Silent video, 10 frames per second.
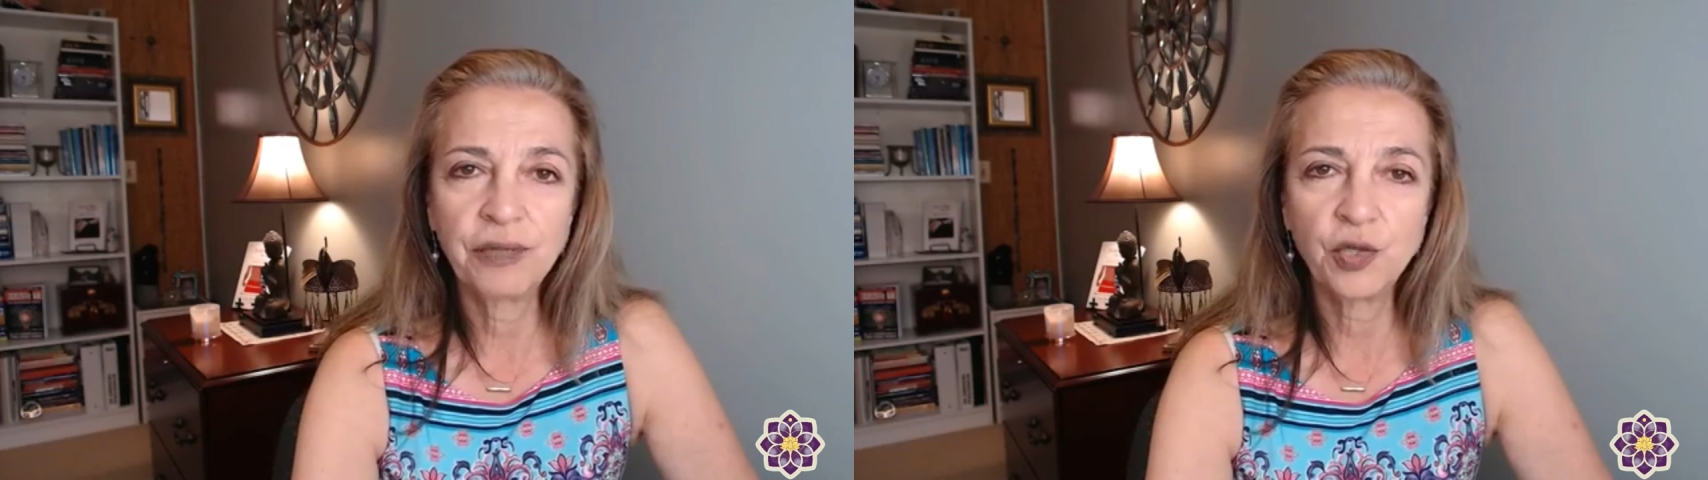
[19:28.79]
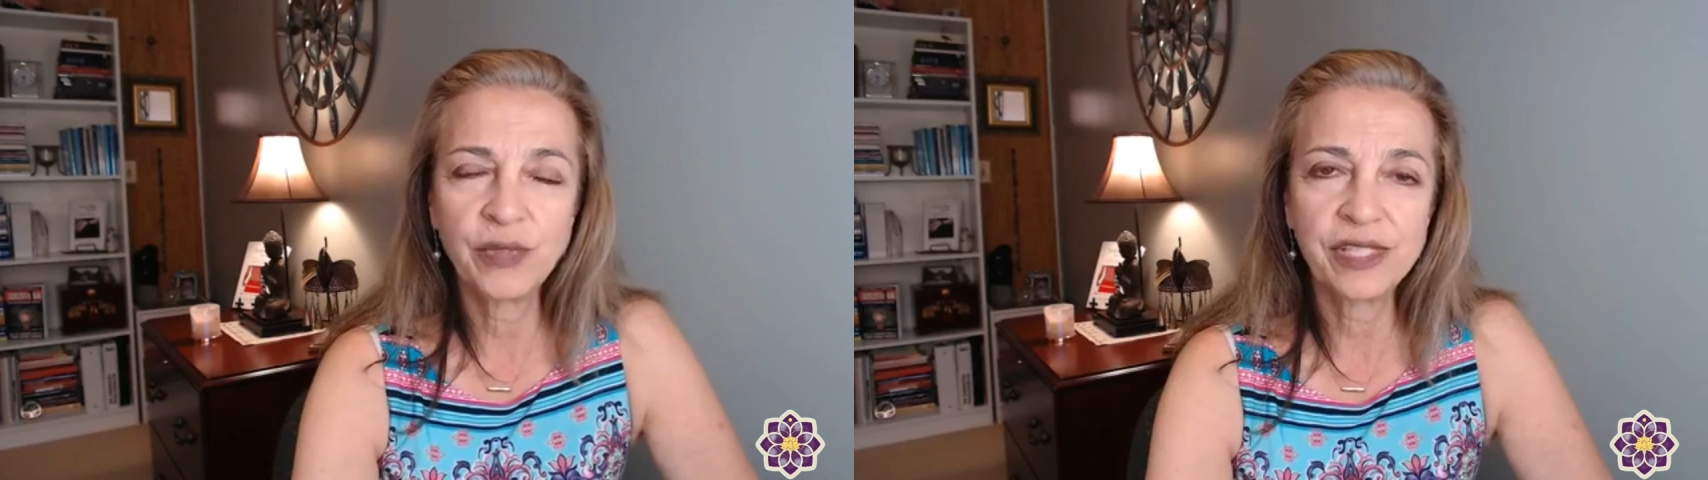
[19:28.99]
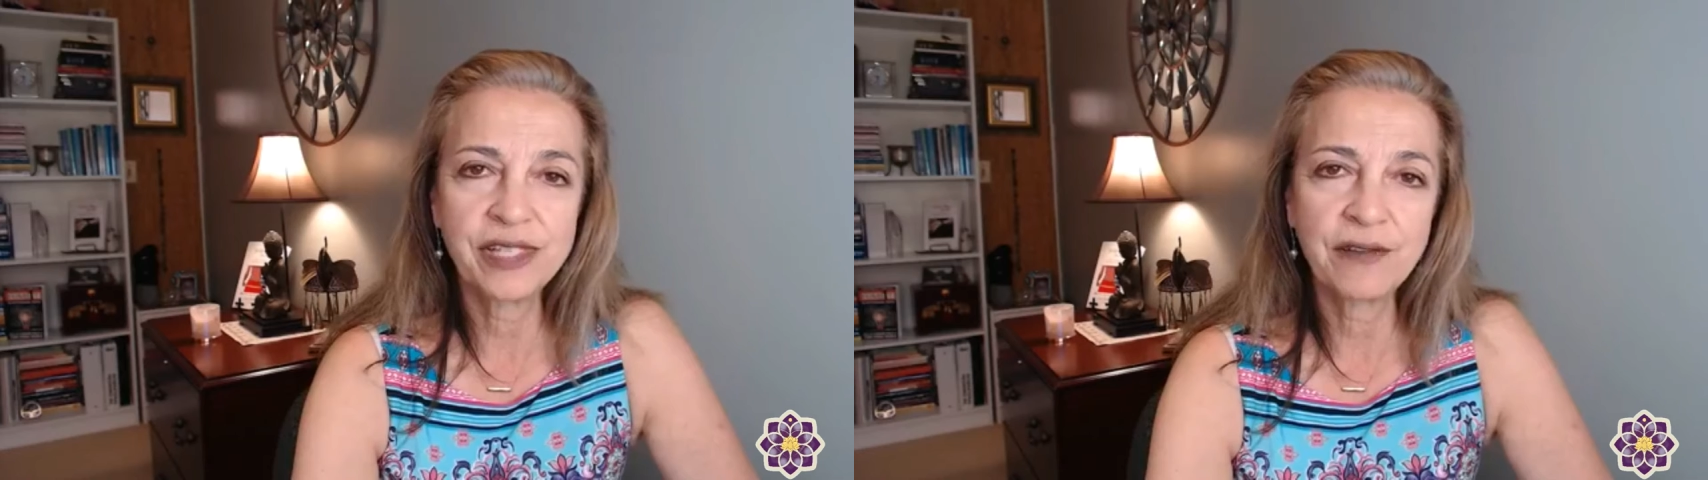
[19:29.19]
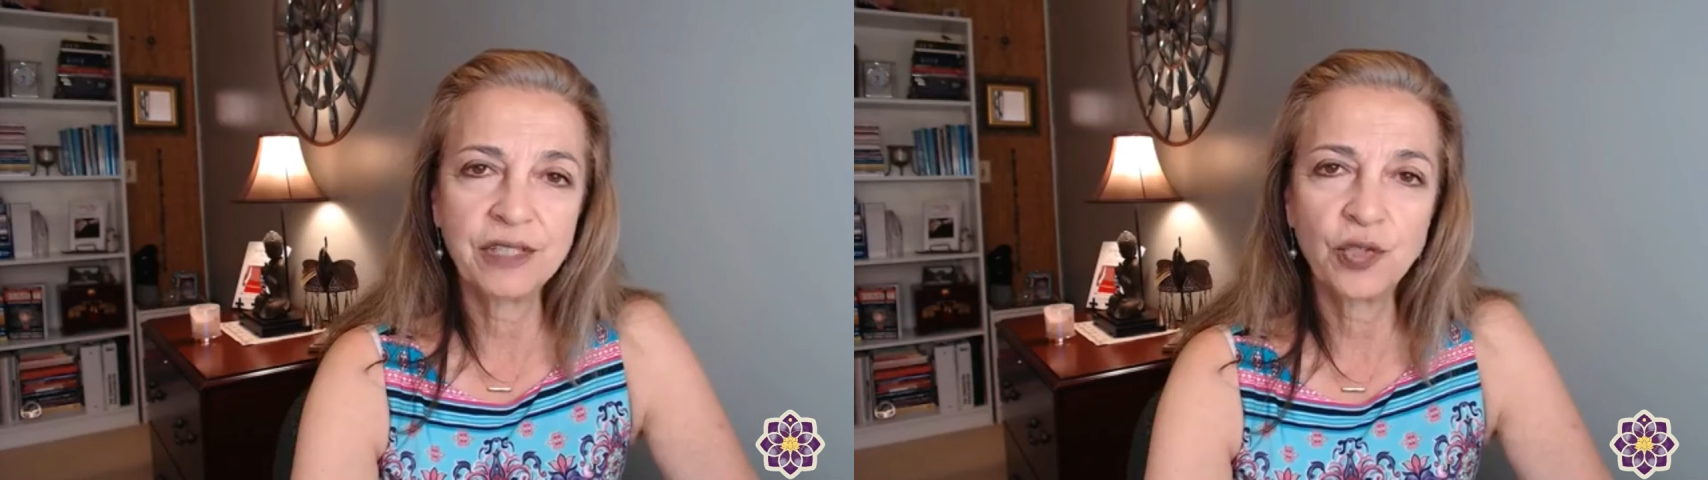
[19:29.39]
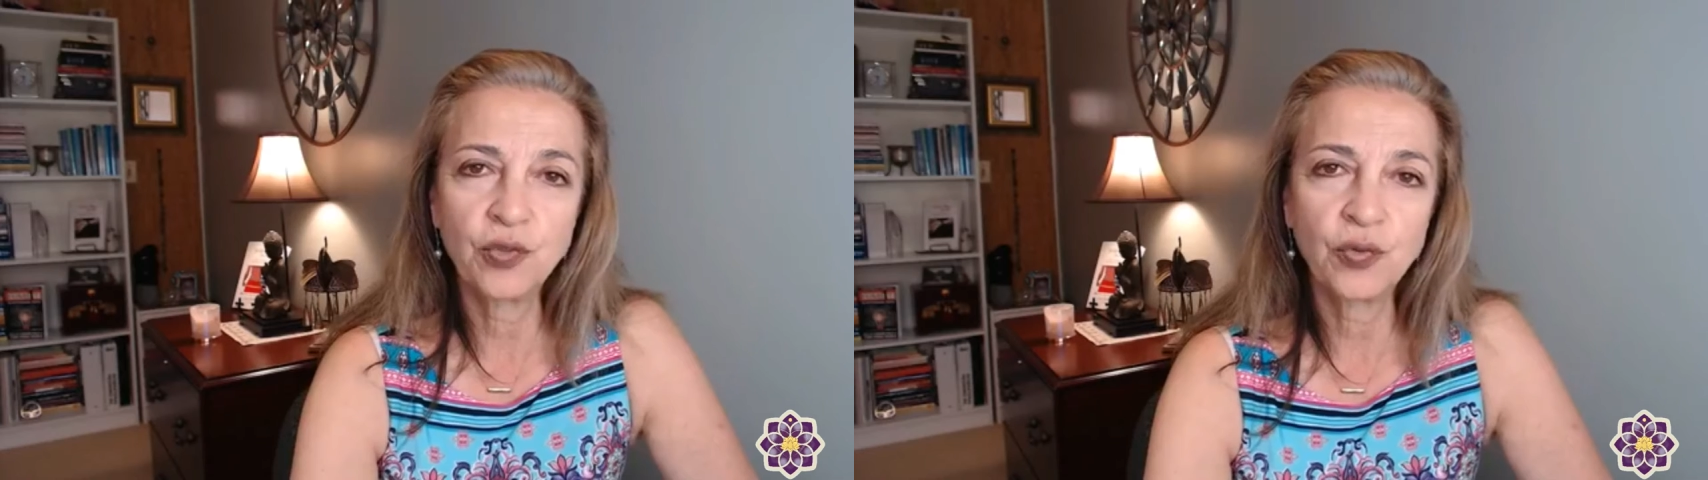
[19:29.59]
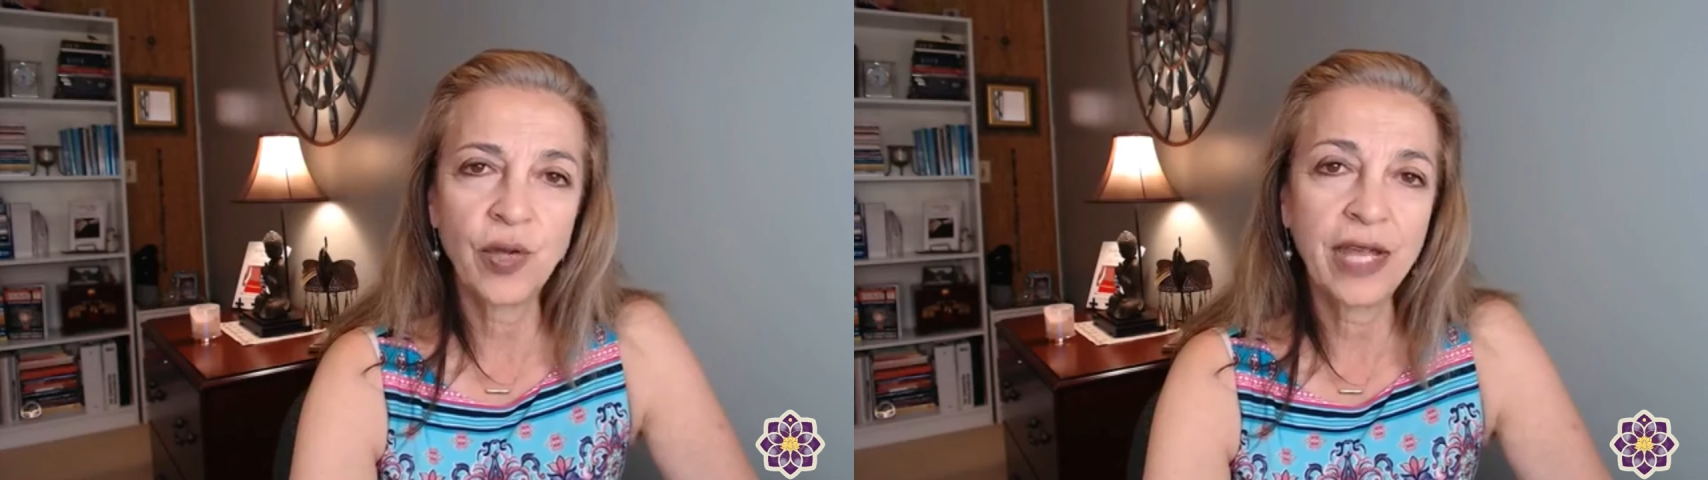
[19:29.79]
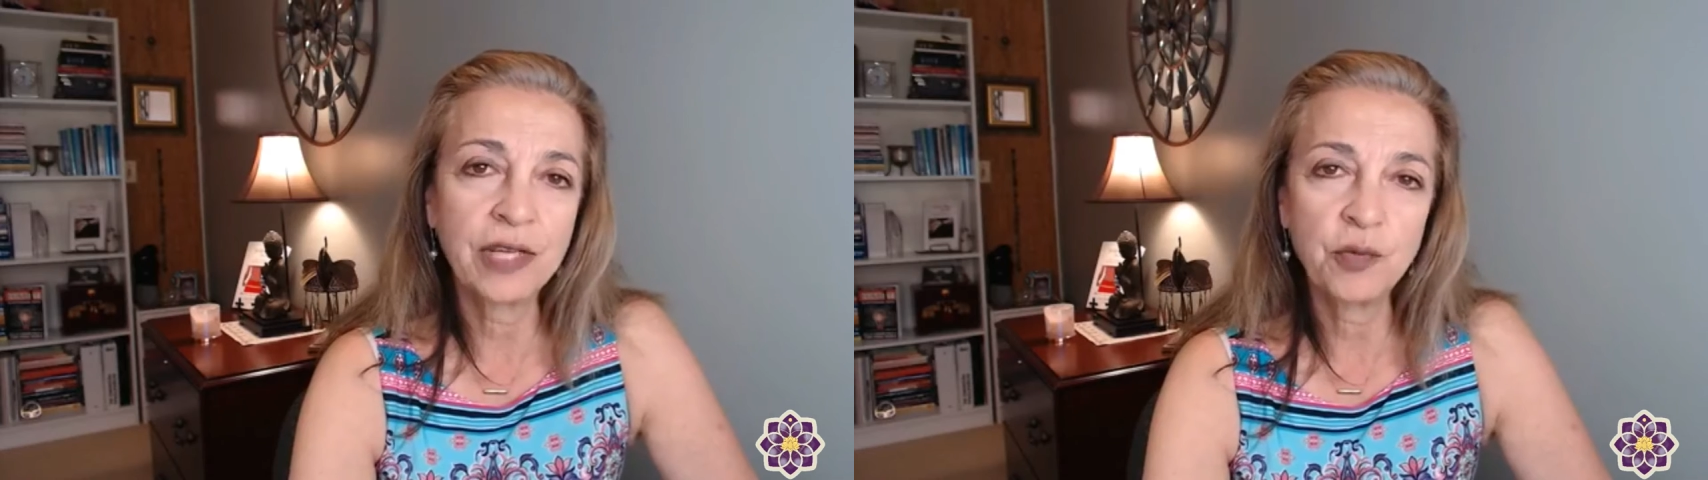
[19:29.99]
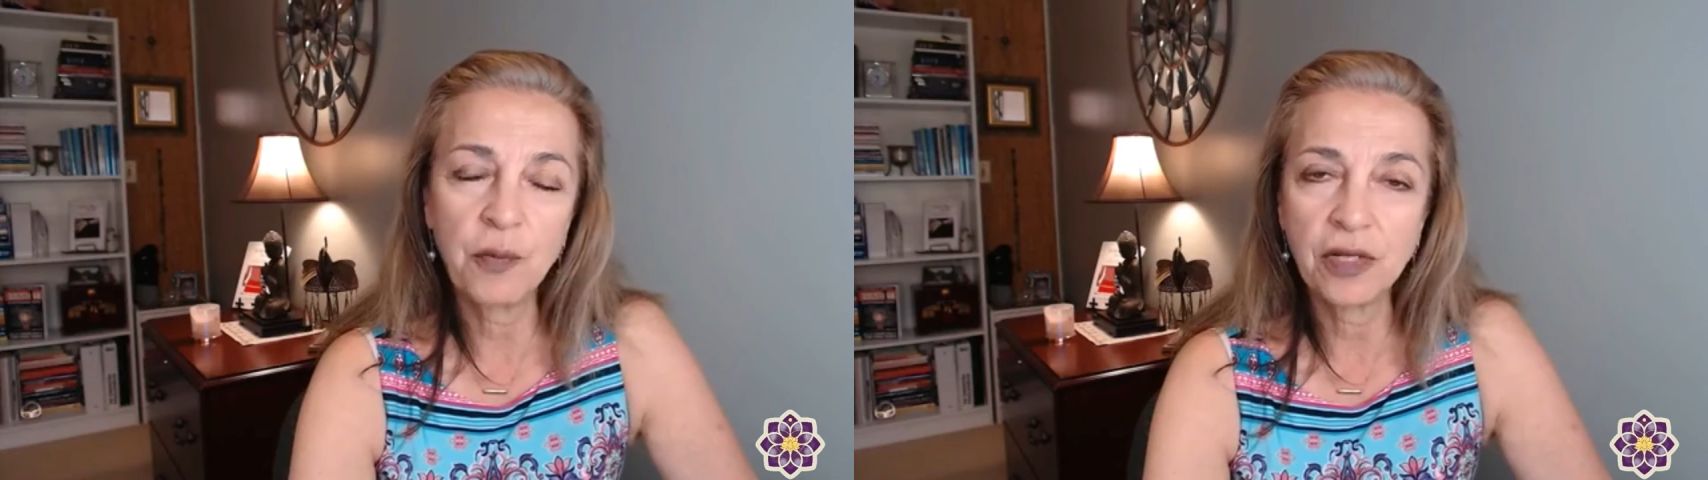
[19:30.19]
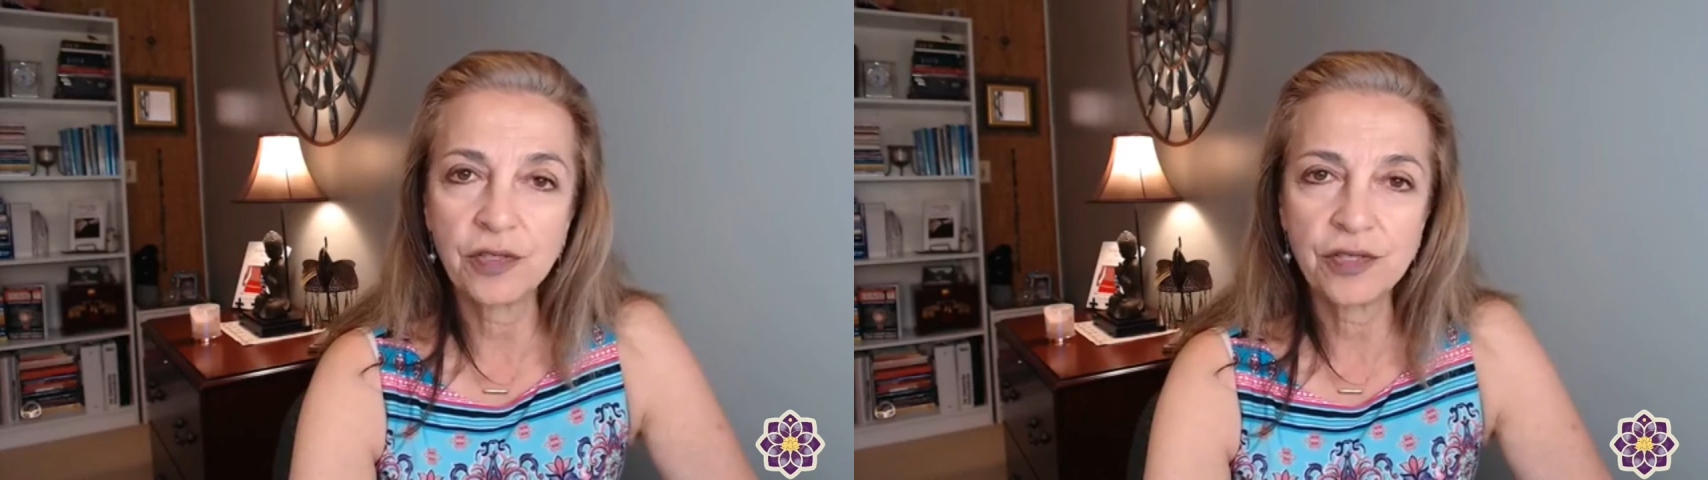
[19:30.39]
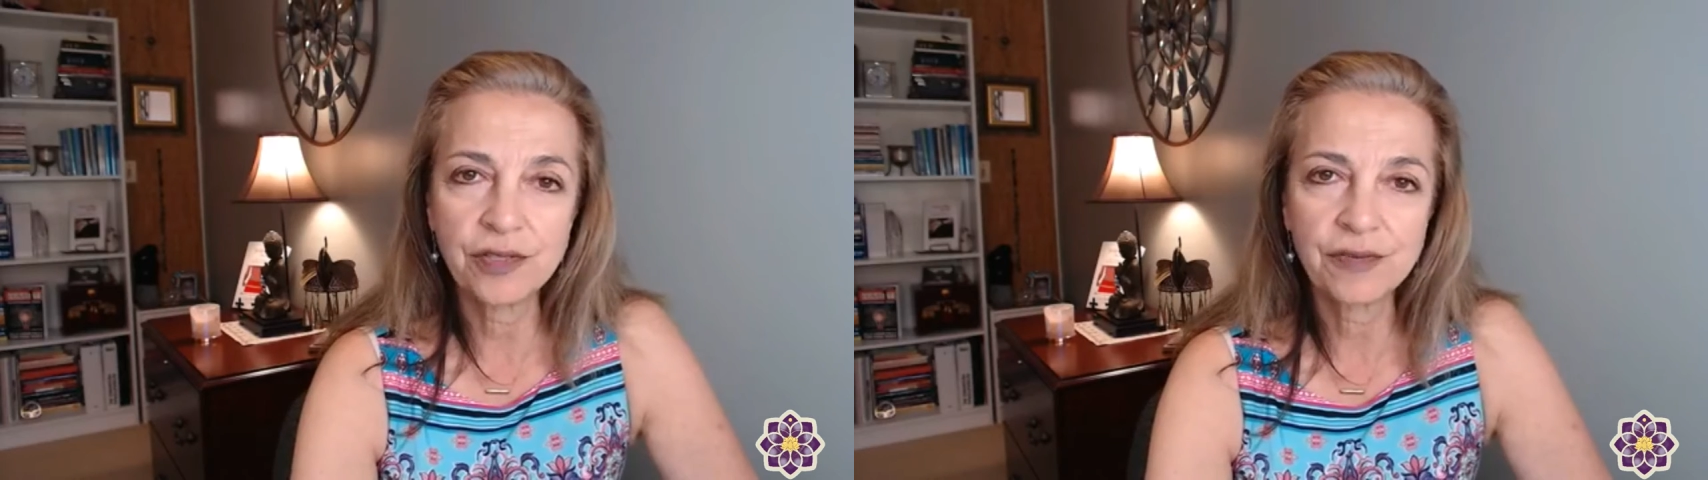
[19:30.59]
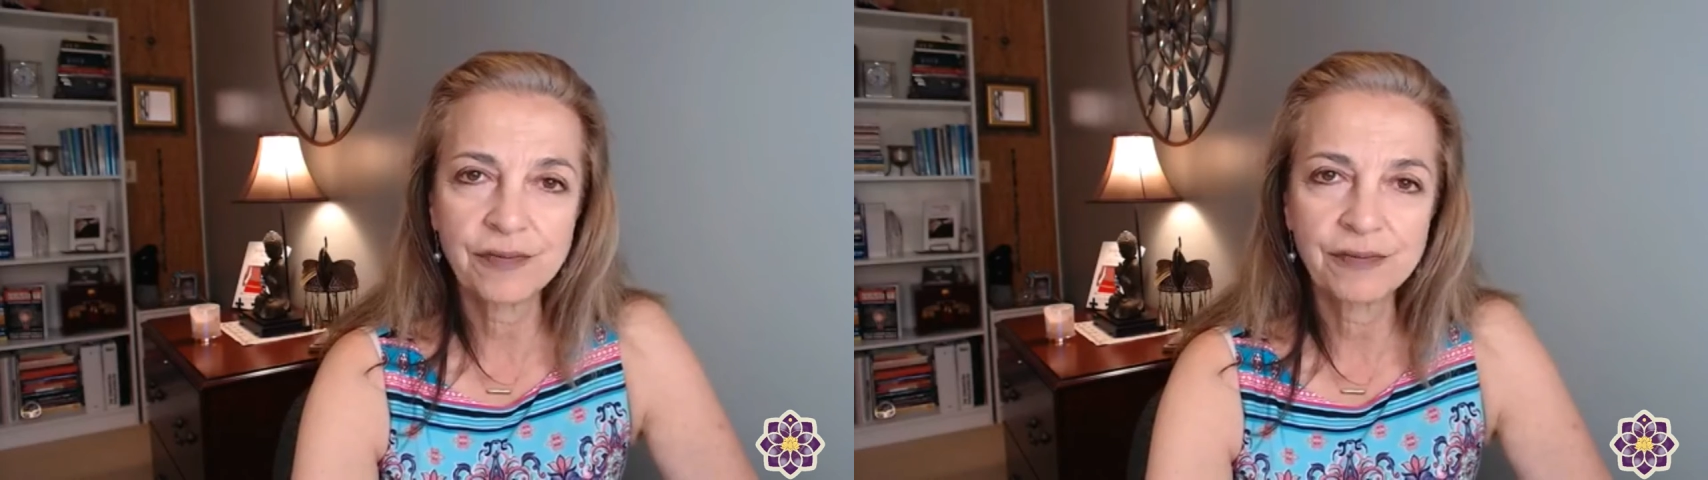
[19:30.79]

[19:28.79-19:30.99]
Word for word: between seven to eight months.